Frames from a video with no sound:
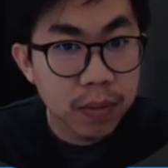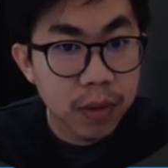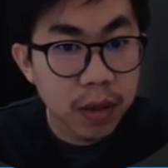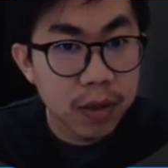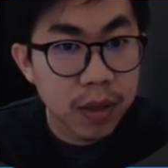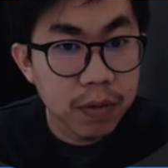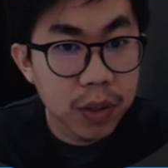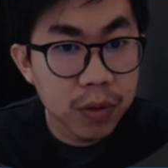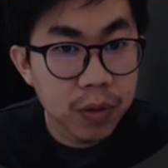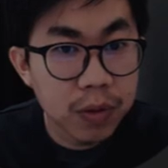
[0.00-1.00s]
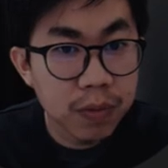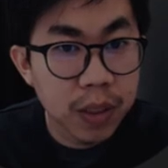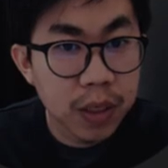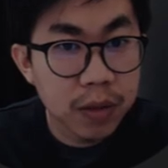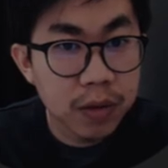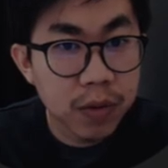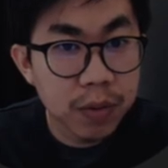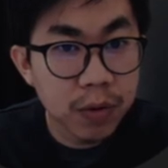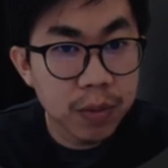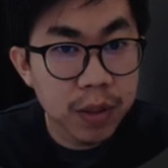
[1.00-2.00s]
never used. We can
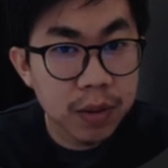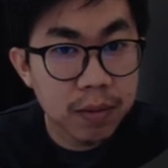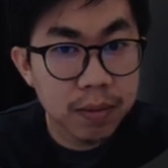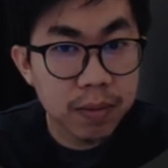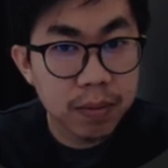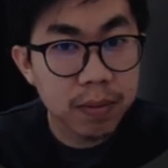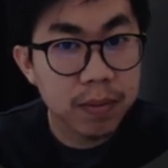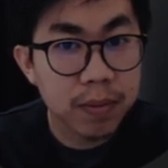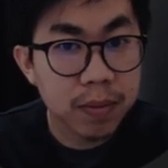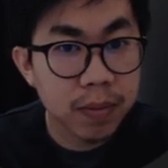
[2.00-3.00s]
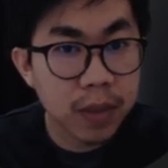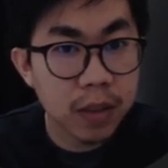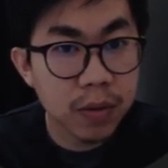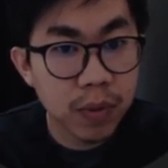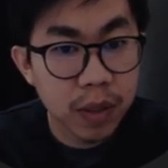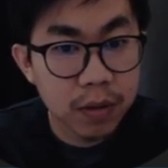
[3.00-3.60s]
remove it as well.